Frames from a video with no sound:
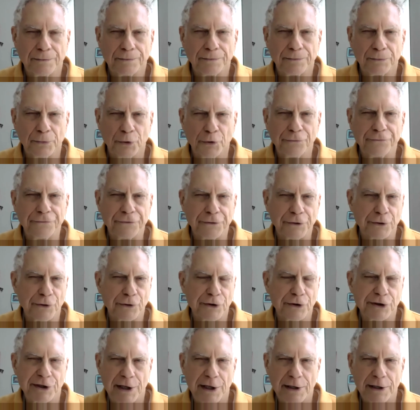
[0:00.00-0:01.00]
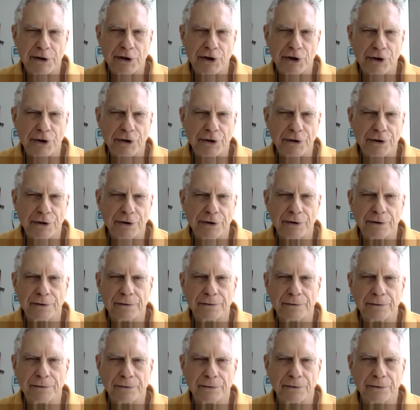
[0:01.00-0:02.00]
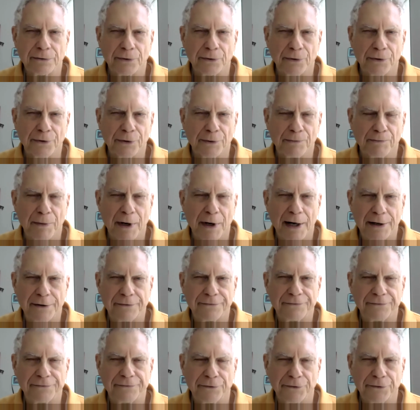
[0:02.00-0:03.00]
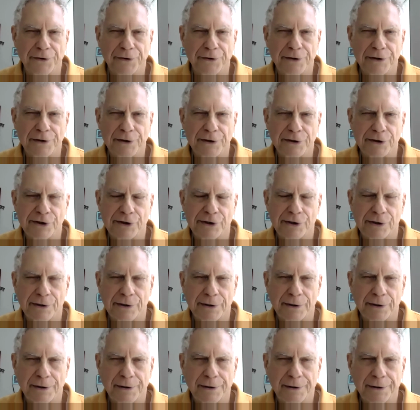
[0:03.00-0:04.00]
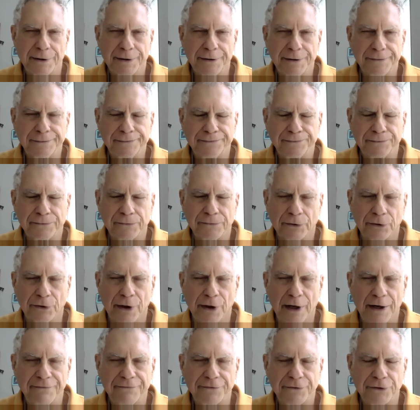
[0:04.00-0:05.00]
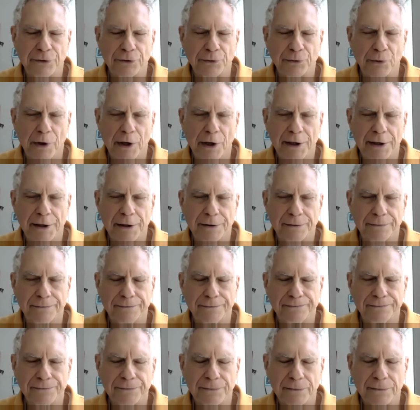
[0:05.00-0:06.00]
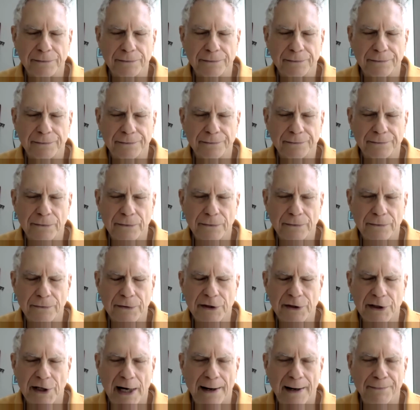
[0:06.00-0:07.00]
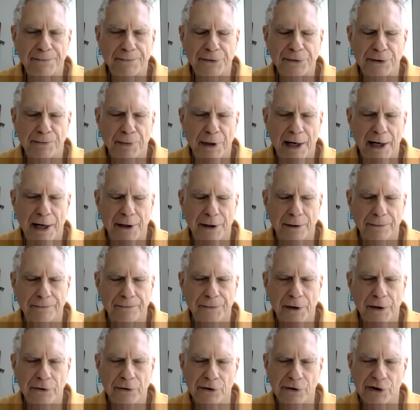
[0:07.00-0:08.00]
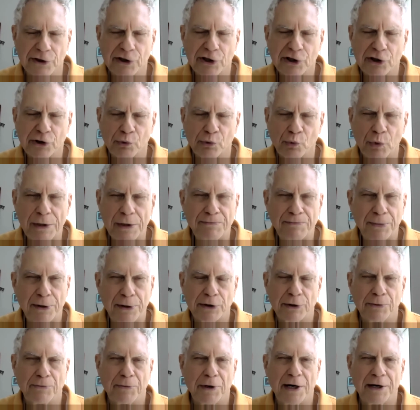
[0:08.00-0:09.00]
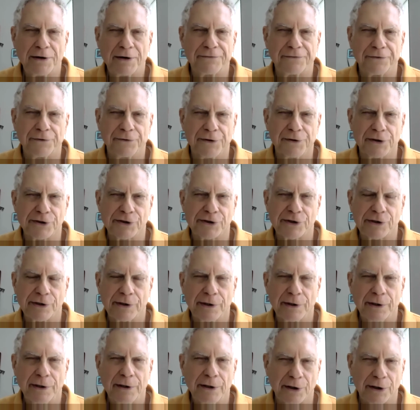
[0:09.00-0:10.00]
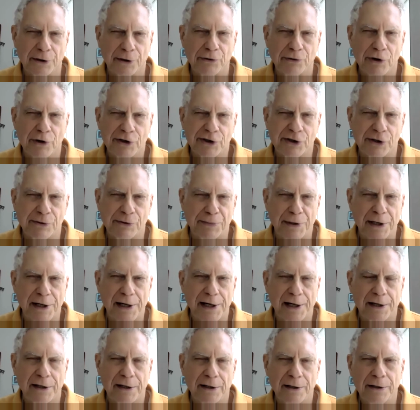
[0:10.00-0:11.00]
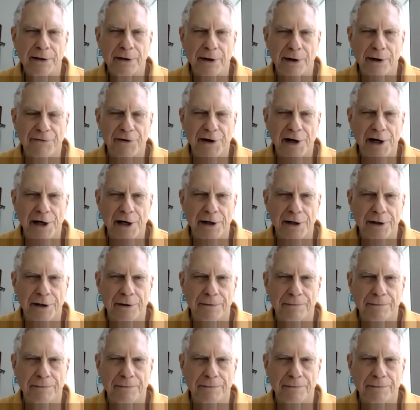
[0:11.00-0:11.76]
Moving your attention or the mindfulness, left to right, top to bottom. You're sweeping the mindfulness across the back of the head.